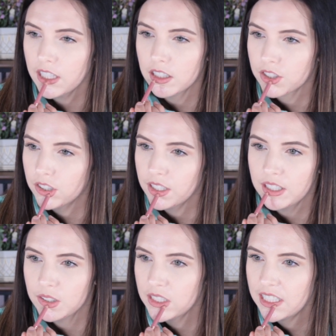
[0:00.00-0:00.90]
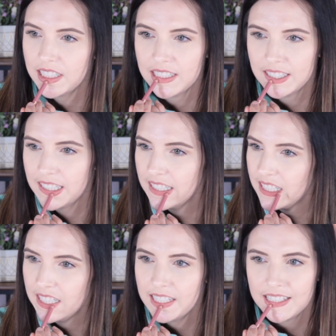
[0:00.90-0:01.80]
Like, I'll show you.
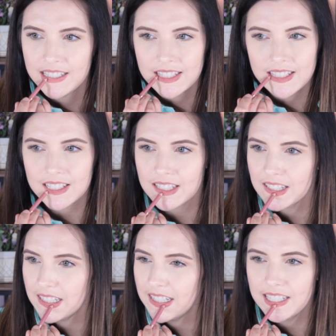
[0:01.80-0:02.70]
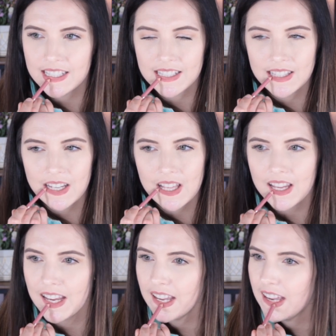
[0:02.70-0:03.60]
This is what it did look
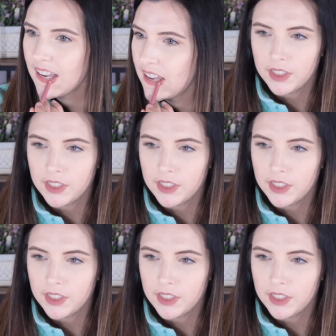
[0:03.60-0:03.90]
like.